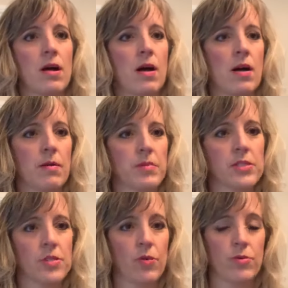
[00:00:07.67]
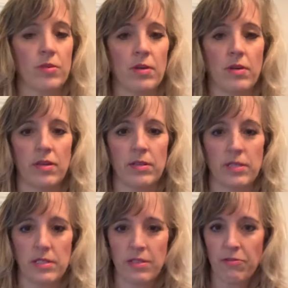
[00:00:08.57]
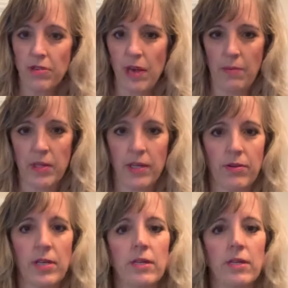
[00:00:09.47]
This is a vocabulary.